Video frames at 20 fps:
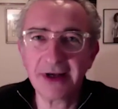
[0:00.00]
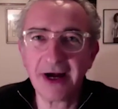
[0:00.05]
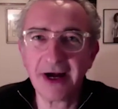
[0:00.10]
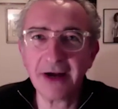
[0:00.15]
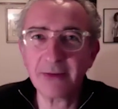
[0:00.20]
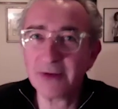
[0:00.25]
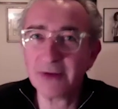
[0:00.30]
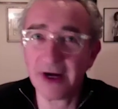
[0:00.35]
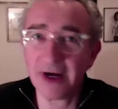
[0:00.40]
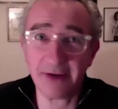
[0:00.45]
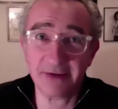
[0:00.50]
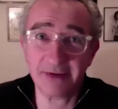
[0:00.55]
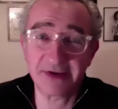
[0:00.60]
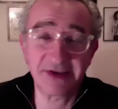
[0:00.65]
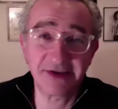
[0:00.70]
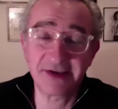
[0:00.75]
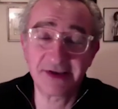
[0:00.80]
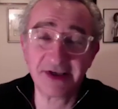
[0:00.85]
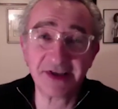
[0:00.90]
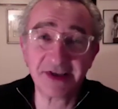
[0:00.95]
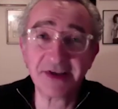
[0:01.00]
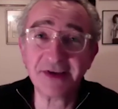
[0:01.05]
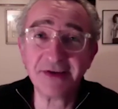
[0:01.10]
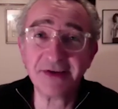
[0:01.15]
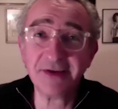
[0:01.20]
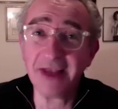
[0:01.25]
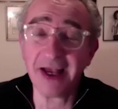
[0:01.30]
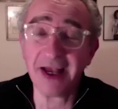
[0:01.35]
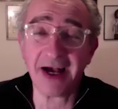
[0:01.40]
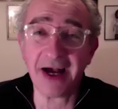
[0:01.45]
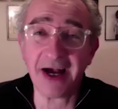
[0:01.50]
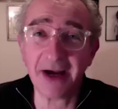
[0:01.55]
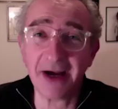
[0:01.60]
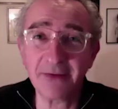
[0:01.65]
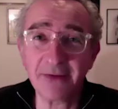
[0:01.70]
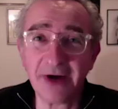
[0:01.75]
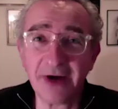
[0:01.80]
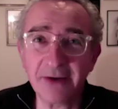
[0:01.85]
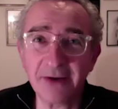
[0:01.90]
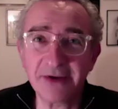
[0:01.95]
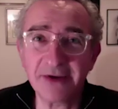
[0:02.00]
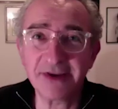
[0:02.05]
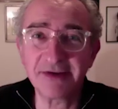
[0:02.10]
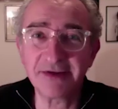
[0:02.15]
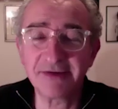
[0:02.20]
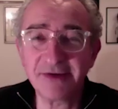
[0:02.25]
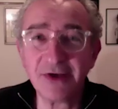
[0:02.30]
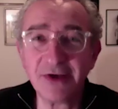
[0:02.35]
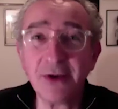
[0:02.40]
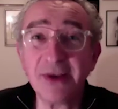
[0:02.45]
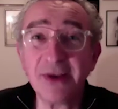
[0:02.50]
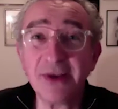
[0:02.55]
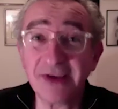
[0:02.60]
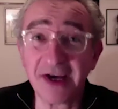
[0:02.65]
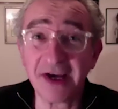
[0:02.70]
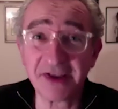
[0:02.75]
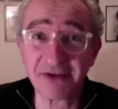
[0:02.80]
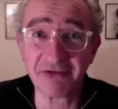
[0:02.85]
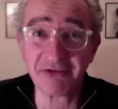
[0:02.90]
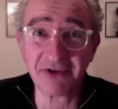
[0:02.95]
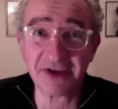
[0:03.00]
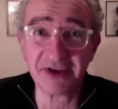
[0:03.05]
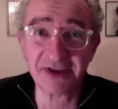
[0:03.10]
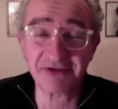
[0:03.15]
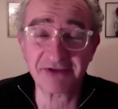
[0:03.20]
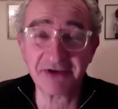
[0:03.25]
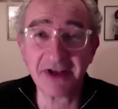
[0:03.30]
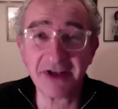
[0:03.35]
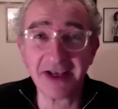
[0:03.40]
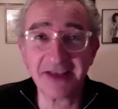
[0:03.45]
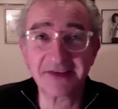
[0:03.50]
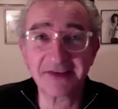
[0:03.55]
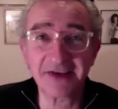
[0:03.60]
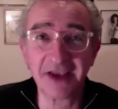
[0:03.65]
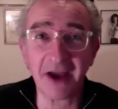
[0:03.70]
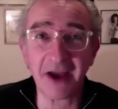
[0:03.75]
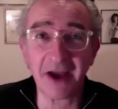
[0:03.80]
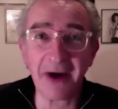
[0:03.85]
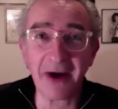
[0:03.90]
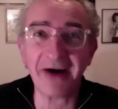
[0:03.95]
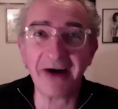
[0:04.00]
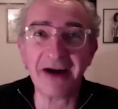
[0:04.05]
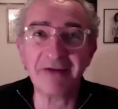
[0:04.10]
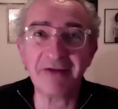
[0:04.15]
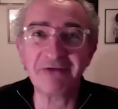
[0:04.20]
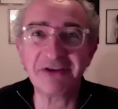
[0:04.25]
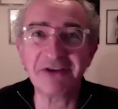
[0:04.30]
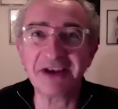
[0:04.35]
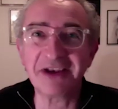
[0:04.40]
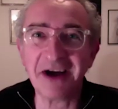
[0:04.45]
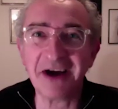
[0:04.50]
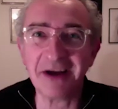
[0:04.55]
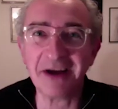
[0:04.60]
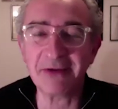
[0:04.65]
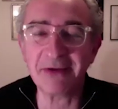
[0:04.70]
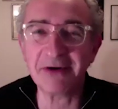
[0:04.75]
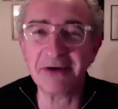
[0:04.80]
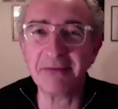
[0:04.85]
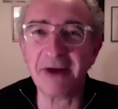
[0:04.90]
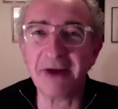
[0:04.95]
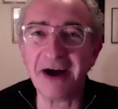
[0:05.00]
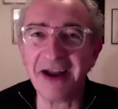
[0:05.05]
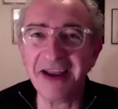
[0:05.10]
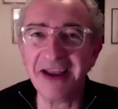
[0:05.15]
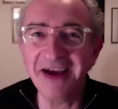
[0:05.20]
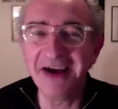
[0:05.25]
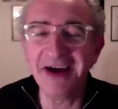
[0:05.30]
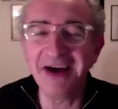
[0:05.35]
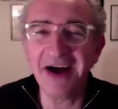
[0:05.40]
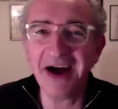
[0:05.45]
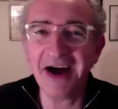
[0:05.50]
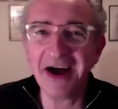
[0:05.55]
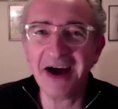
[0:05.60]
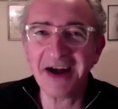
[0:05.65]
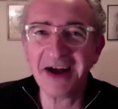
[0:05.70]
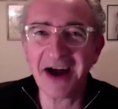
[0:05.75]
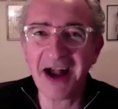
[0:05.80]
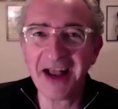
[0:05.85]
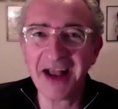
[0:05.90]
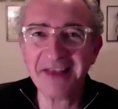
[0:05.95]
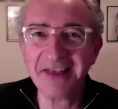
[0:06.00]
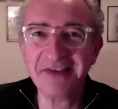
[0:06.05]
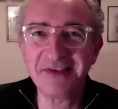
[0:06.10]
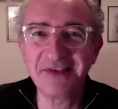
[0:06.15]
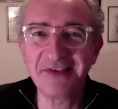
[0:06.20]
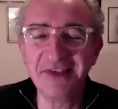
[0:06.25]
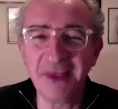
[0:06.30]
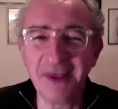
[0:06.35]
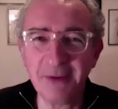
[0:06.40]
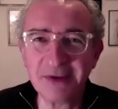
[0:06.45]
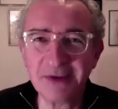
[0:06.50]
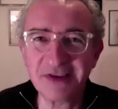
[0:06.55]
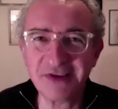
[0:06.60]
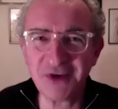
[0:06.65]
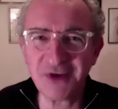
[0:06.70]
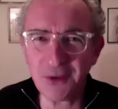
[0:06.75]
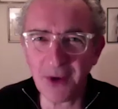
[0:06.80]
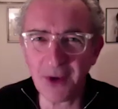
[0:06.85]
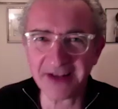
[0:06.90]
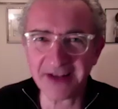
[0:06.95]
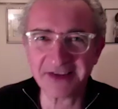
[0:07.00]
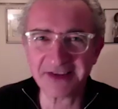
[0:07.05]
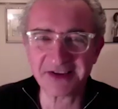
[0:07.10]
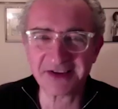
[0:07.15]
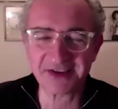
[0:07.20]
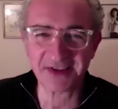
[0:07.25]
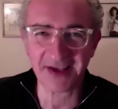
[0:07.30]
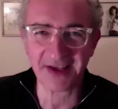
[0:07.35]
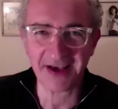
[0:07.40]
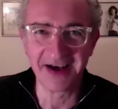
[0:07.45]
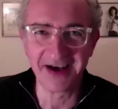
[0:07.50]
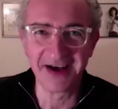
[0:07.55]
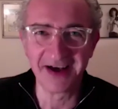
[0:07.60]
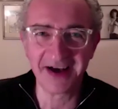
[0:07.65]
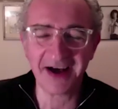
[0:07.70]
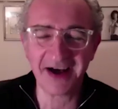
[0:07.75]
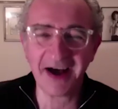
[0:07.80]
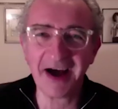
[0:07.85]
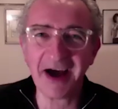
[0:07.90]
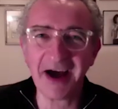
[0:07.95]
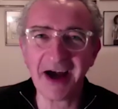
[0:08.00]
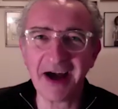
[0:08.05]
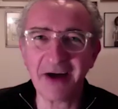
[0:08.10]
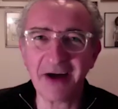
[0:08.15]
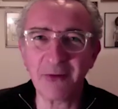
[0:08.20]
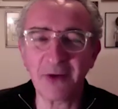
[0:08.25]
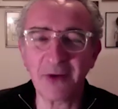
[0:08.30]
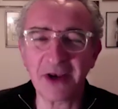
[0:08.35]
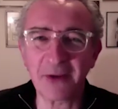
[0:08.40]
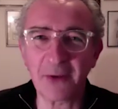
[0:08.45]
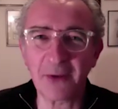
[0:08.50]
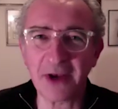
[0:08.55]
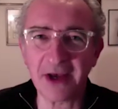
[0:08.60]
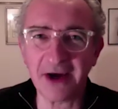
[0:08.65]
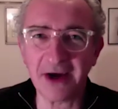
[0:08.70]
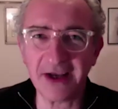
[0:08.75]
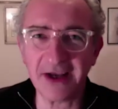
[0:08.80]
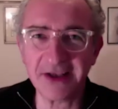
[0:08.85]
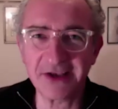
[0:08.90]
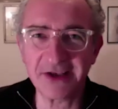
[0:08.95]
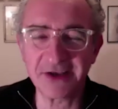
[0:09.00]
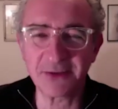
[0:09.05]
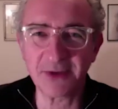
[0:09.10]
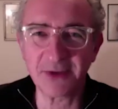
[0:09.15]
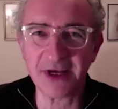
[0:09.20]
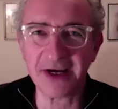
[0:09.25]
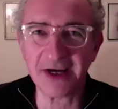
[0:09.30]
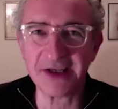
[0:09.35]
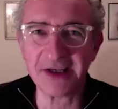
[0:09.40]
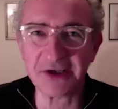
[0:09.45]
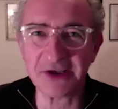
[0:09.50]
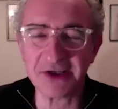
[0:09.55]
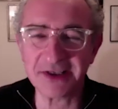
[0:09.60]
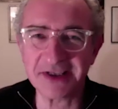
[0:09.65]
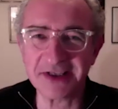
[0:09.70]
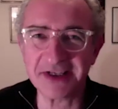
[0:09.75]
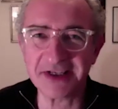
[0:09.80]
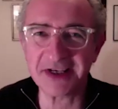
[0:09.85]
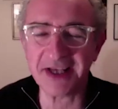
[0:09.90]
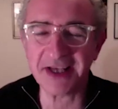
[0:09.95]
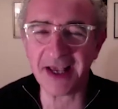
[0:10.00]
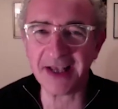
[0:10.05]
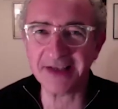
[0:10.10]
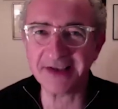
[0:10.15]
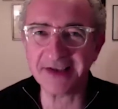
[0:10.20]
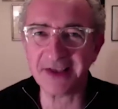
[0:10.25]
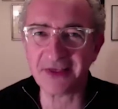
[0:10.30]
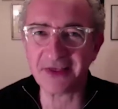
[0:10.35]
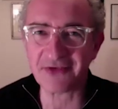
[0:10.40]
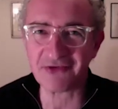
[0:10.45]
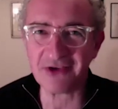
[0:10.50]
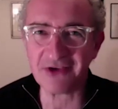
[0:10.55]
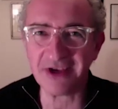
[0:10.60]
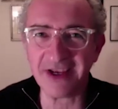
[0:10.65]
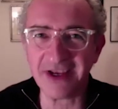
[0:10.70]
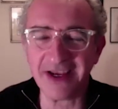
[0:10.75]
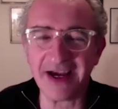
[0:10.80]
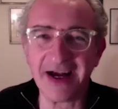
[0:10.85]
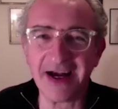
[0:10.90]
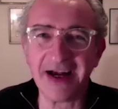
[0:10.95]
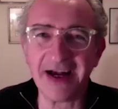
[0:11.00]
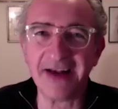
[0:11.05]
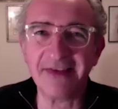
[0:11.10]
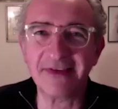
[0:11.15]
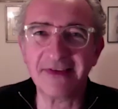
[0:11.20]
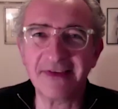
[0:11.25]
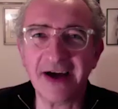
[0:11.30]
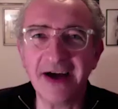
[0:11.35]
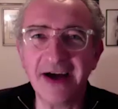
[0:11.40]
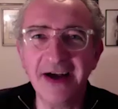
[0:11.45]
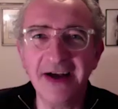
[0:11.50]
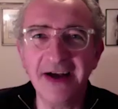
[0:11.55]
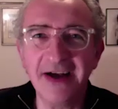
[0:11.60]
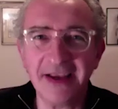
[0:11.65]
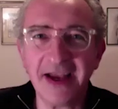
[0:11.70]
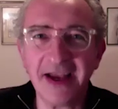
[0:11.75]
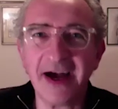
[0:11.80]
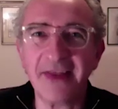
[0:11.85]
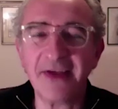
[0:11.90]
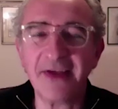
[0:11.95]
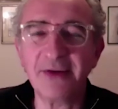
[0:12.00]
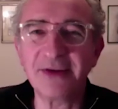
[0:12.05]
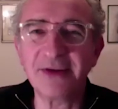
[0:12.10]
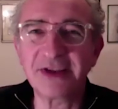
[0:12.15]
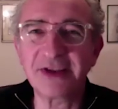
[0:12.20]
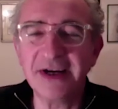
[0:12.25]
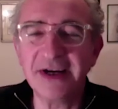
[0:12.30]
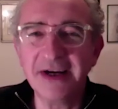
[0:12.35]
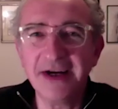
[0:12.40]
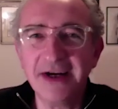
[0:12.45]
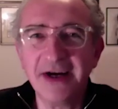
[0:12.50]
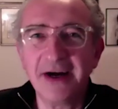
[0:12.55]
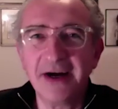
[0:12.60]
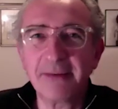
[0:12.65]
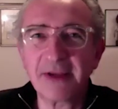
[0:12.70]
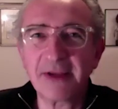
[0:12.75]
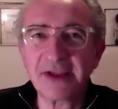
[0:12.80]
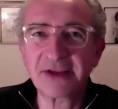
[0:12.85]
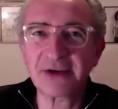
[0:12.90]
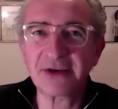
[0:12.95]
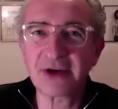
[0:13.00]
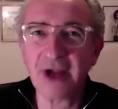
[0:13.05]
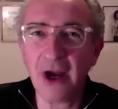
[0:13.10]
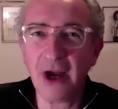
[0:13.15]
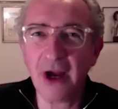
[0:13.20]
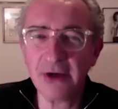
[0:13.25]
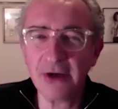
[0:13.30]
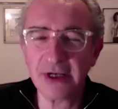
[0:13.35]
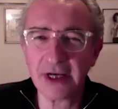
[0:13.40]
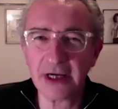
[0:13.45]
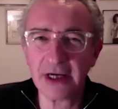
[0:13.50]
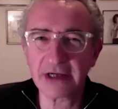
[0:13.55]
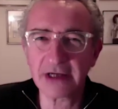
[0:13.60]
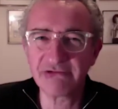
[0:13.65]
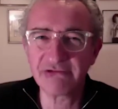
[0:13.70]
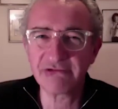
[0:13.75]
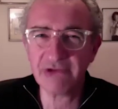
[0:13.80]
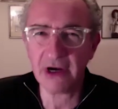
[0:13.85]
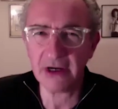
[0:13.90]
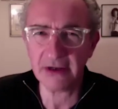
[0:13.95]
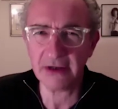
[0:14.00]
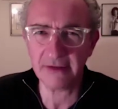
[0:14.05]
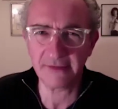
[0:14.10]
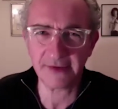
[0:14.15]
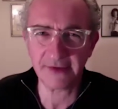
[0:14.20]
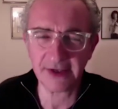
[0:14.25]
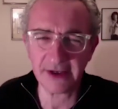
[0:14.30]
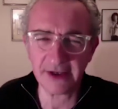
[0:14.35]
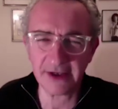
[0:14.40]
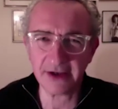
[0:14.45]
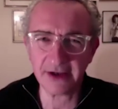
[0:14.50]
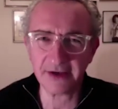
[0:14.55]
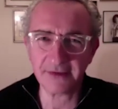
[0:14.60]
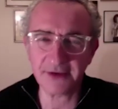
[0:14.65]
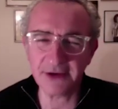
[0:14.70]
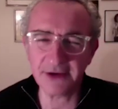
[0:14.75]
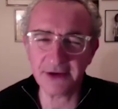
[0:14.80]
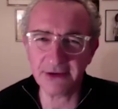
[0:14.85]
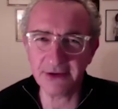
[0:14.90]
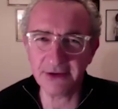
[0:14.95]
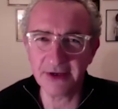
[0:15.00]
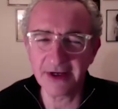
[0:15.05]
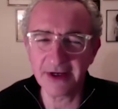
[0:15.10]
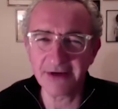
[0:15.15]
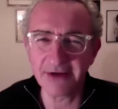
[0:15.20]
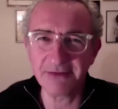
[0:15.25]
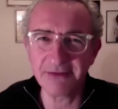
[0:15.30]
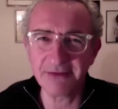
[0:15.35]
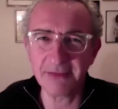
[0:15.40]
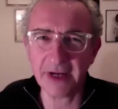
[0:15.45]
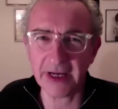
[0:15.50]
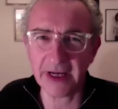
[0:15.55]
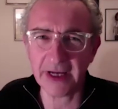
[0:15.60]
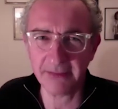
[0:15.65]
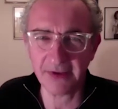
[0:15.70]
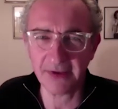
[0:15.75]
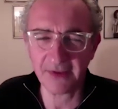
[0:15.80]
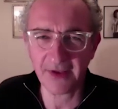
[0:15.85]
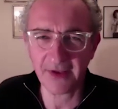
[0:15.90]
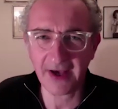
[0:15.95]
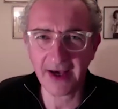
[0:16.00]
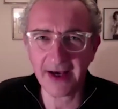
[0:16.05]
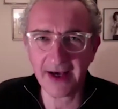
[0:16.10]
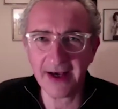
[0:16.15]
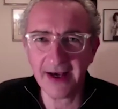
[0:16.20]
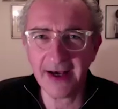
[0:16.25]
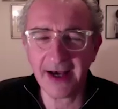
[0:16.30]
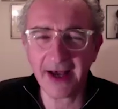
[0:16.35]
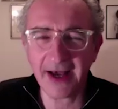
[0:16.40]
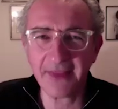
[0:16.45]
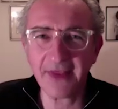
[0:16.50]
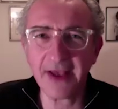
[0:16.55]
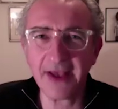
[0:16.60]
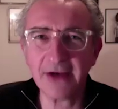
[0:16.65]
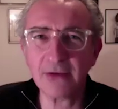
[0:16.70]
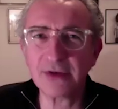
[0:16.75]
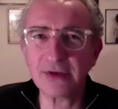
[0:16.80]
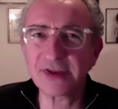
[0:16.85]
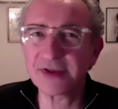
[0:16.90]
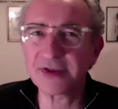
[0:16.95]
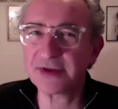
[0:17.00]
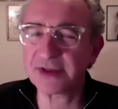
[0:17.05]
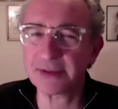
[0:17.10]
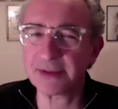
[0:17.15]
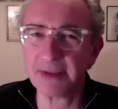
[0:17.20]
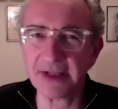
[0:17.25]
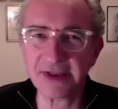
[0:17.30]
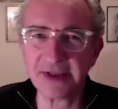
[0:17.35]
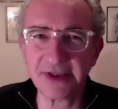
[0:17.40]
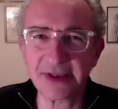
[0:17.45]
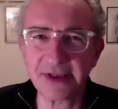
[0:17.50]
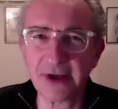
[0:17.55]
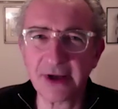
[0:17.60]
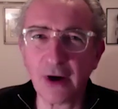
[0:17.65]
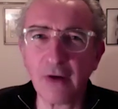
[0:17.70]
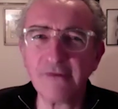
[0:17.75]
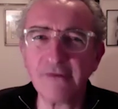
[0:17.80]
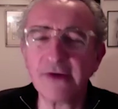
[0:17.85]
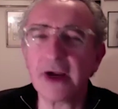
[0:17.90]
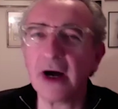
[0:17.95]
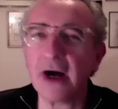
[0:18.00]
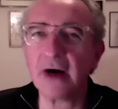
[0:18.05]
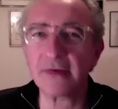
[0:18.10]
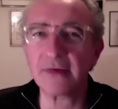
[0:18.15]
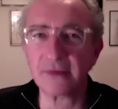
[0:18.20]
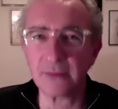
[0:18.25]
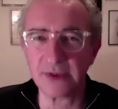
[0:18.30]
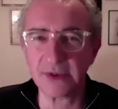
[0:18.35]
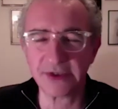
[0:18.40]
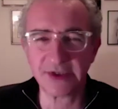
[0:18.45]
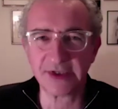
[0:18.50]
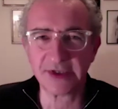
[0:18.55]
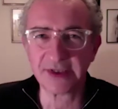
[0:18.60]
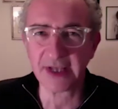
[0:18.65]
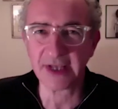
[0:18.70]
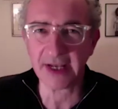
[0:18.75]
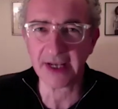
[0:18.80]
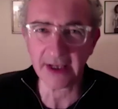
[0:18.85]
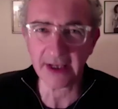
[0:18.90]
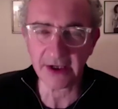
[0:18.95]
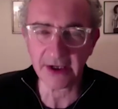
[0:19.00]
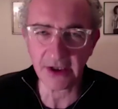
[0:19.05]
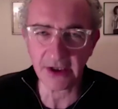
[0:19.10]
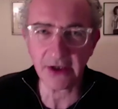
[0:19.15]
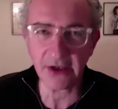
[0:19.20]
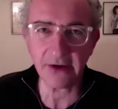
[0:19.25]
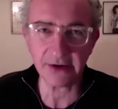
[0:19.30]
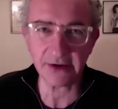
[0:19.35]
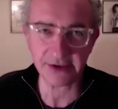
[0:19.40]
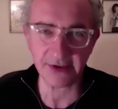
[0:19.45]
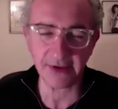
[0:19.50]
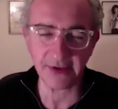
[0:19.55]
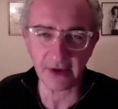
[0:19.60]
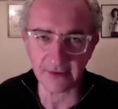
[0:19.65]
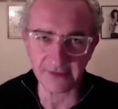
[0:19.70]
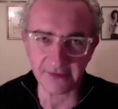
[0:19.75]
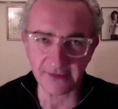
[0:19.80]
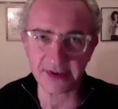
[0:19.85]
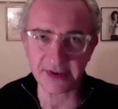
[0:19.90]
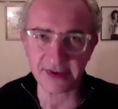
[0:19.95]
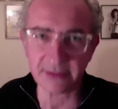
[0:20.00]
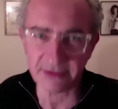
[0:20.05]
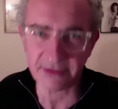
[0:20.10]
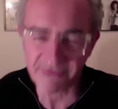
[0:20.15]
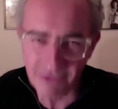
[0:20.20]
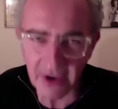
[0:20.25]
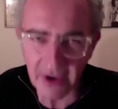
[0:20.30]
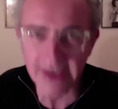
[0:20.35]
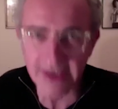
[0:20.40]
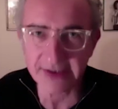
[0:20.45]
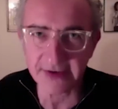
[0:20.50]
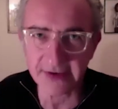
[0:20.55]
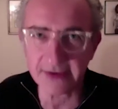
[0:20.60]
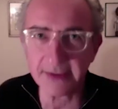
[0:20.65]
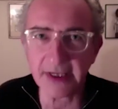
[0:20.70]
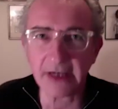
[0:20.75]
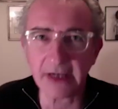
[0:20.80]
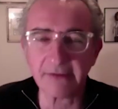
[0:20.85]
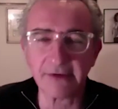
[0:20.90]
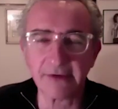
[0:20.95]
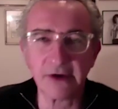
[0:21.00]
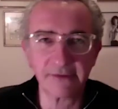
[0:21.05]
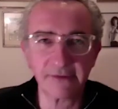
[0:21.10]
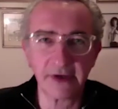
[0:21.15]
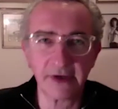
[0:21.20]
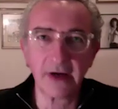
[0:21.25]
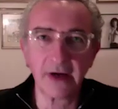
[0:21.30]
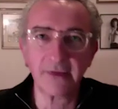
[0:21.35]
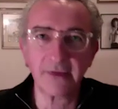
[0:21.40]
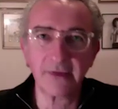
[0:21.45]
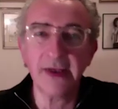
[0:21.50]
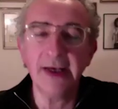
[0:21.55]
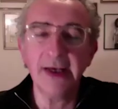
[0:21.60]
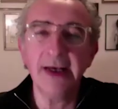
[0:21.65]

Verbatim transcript: I, I just, yeah, I, I was too industrious, really, to go out every night. But my, uh, I had, there were two editors there. Uh, when when I when I joined in eighty-three, and uh, yeah, there was a, a place called Coconut Grove. I don't know if you remember that. And then all sorts of places. Covent Garden was just getting huge, and the offices was right in the middle of Covent Garden.